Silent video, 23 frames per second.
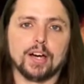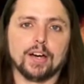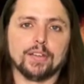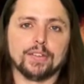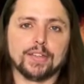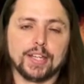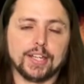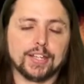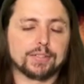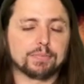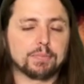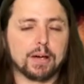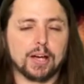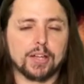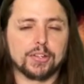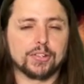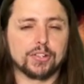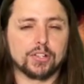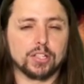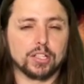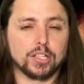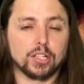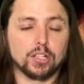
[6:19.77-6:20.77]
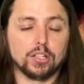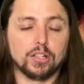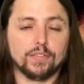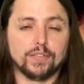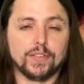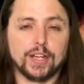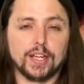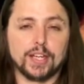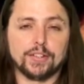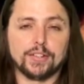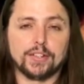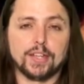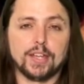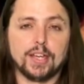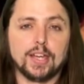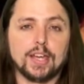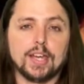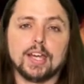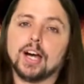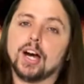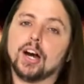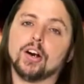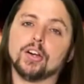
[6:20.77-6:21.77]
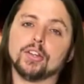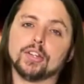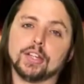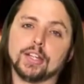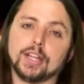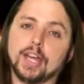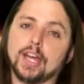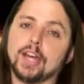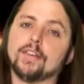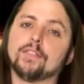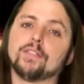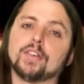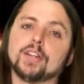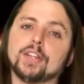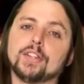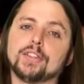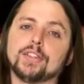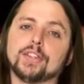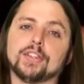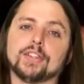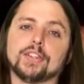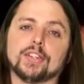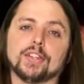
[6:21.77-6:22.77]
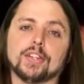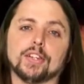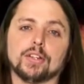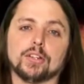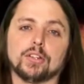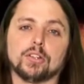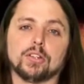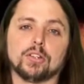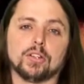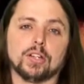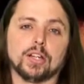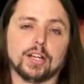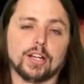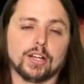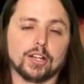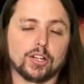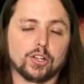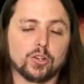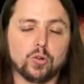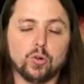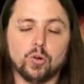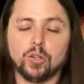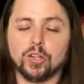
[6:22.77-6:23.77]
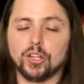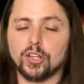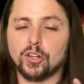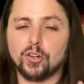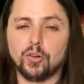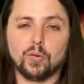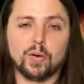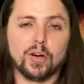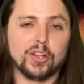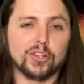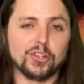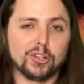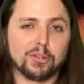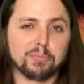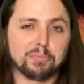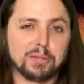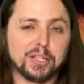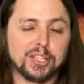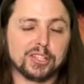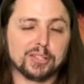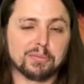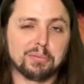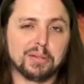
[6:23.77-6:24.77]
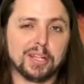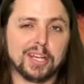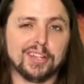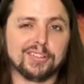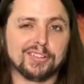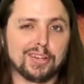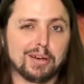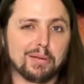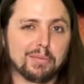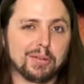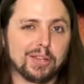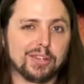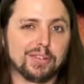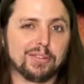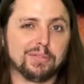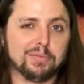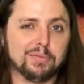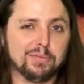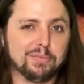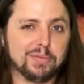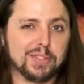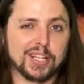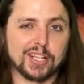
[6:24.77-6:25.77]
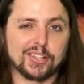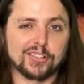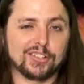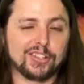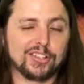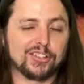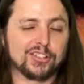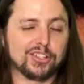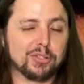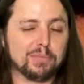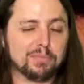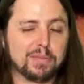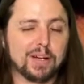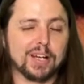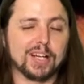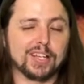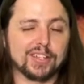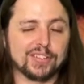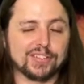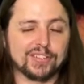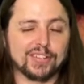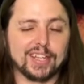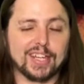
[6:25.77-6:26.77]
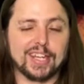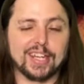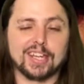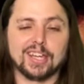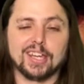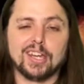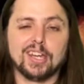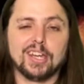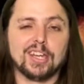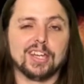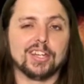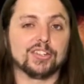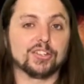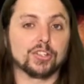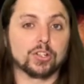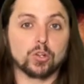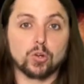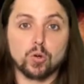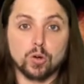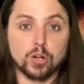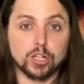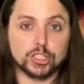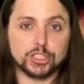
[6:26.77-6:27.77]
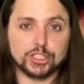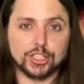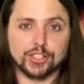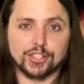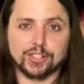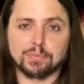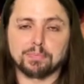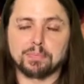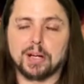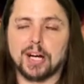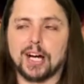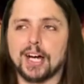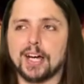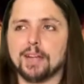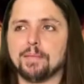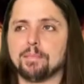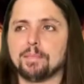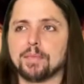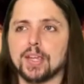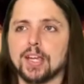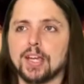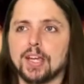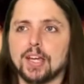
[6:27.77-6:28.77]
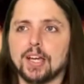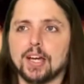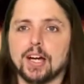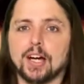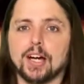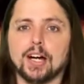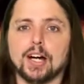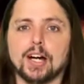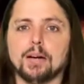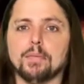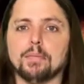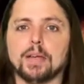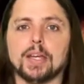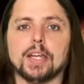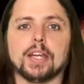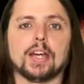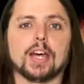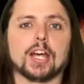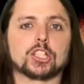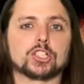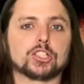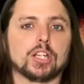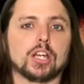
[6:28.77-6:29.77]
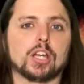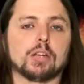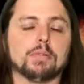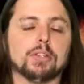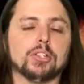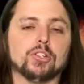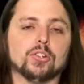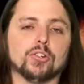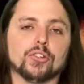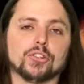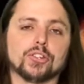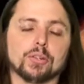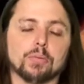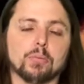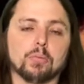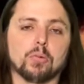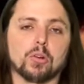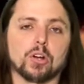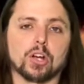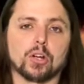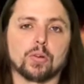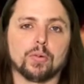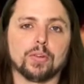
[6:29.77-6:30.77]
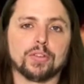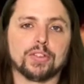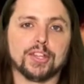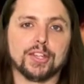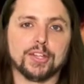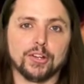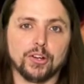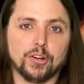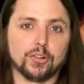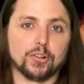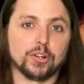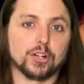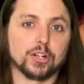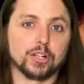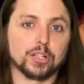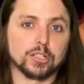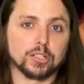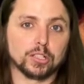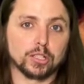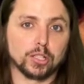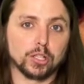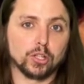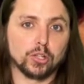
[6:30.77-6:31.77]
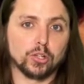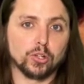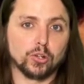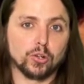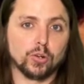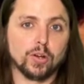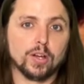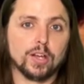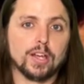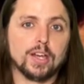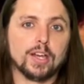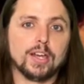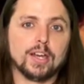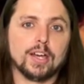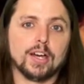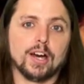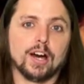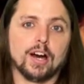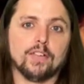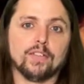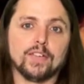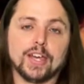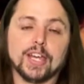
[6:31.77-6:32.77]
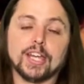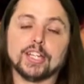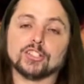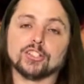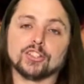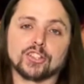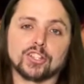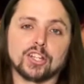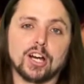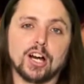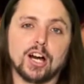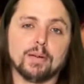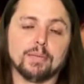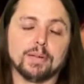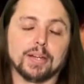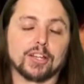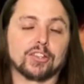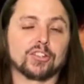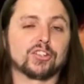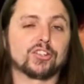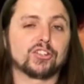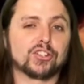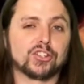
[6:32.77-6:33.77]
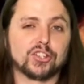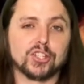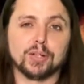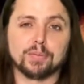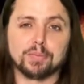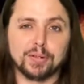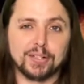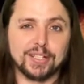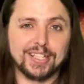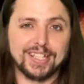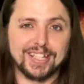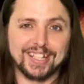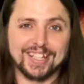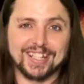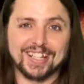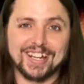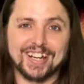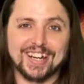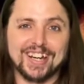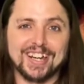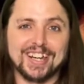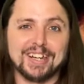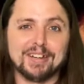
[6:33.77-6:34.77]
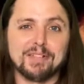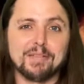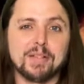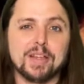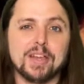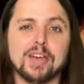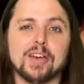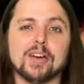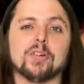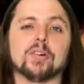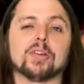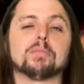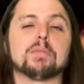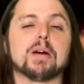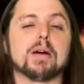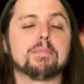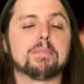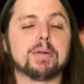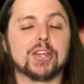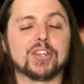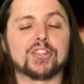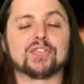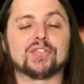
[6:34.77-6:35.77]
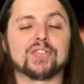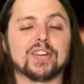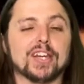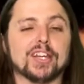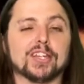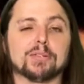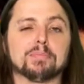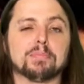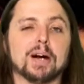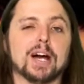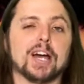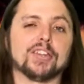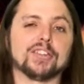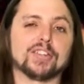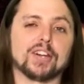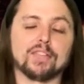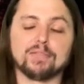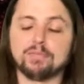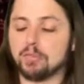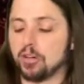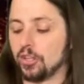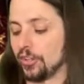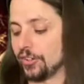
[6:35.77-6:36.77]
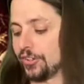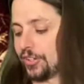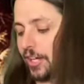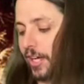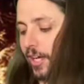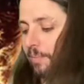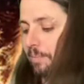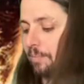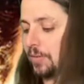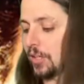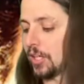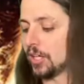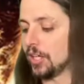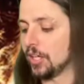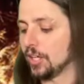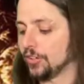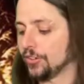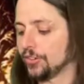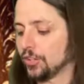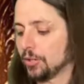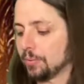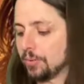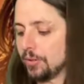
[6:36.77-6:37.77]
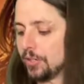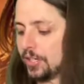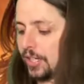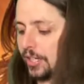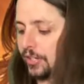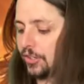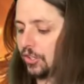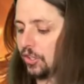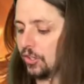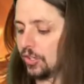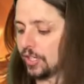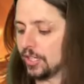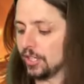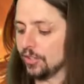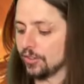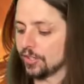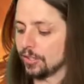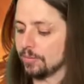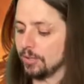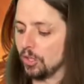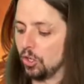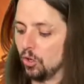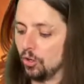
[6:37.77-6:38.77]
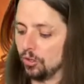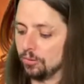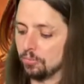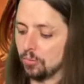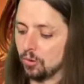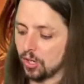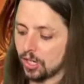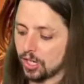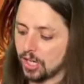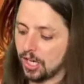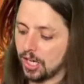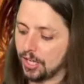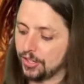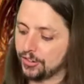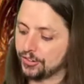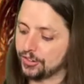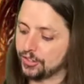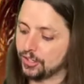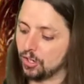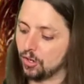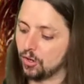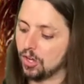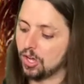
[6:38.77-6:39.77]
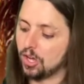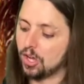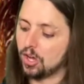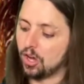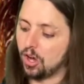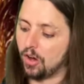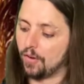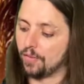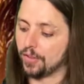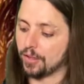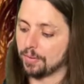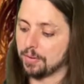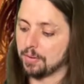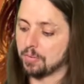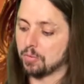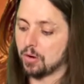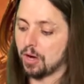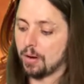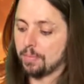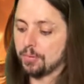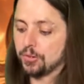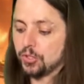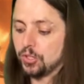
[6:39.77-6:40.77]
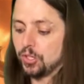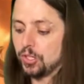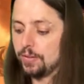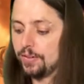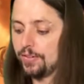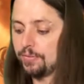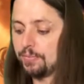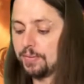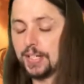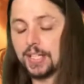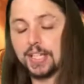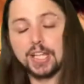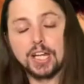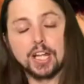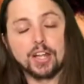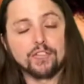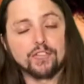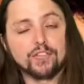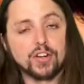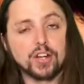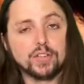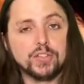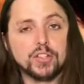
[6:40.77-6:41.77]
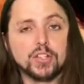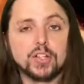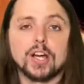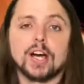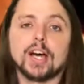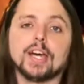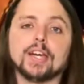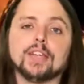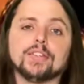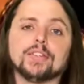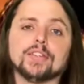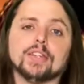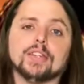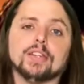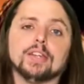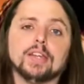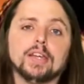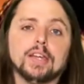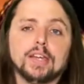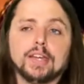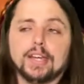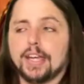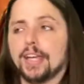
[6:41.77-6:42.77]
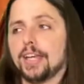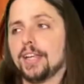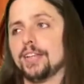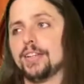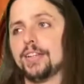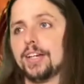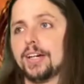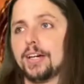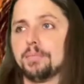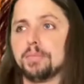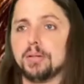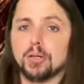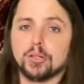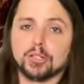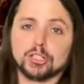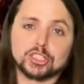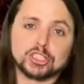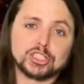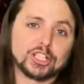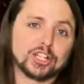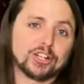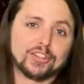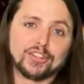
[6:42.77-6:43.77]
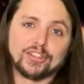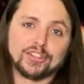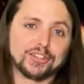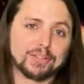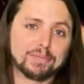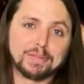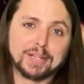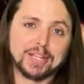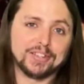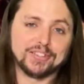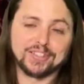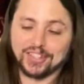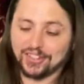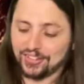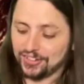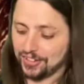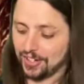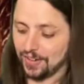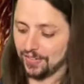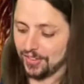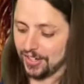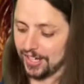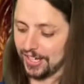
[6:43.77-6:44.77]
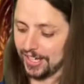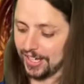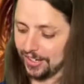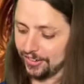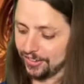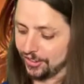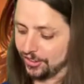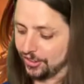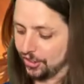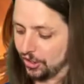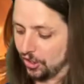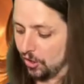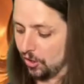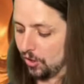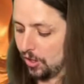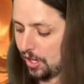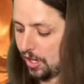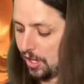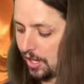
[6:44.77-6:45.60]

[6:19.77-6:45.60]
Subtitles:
They sponsored a little event out at Everett's. It's a cool little well-known pizza place out next to this humongous lake. It's a gorgeous spot. And actually I'm going to be doing some work with the owner, Lou, of Aegis Comics. Super neat guy. One of my best friends, buys off him all the time. Super neat dude. He's going to be holding more cons, so hopefully there'll be more opportunity for me to get out in front of you guys and be able to share this amazing stuff that I get to do.